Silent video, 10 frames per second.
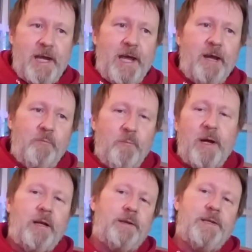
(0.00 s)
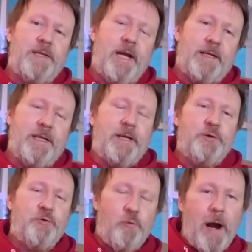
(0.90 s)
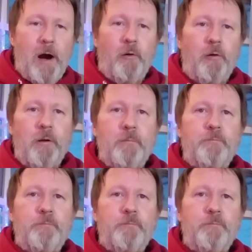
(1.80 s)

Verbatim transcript: a metal detecting trowel.